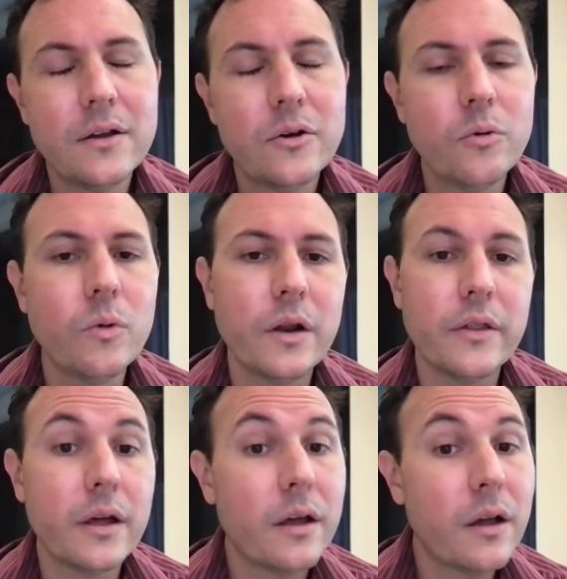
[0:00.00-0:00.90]
one of
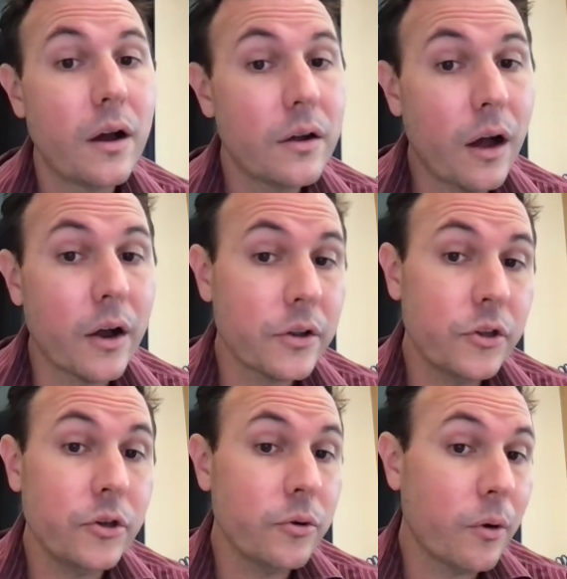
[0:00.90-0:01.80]
the
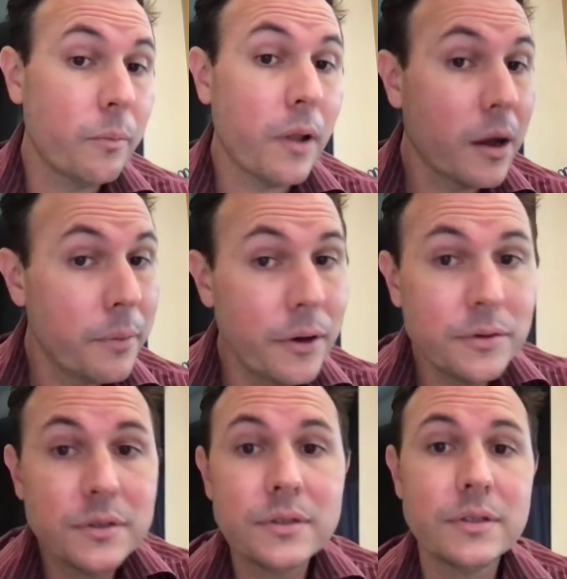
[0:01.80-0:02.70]
OnQ blog
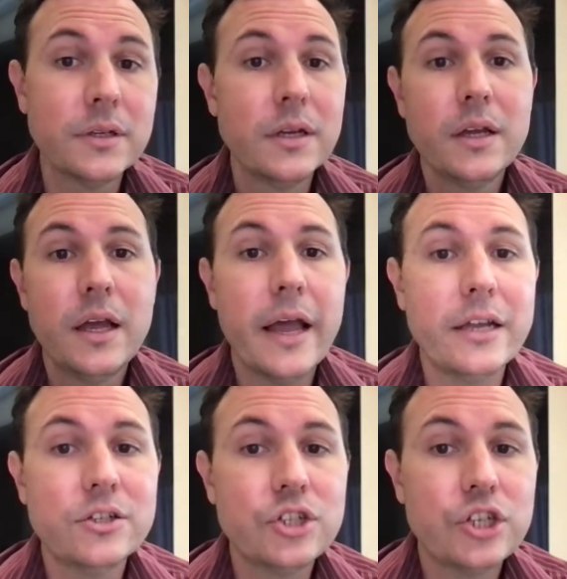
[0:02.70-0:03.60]
posts
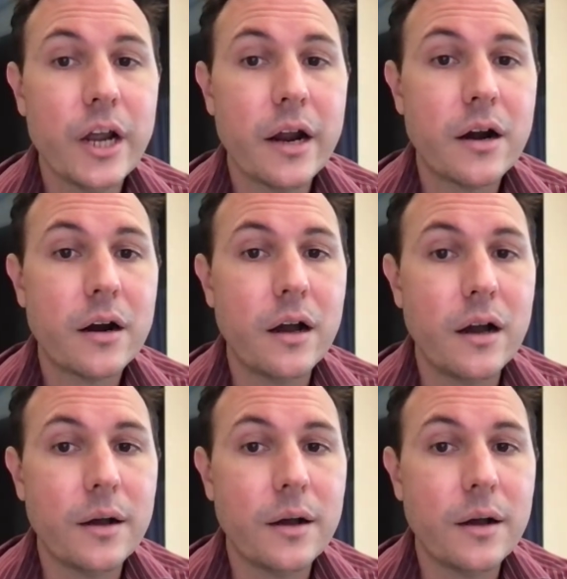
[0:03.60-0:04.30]
and share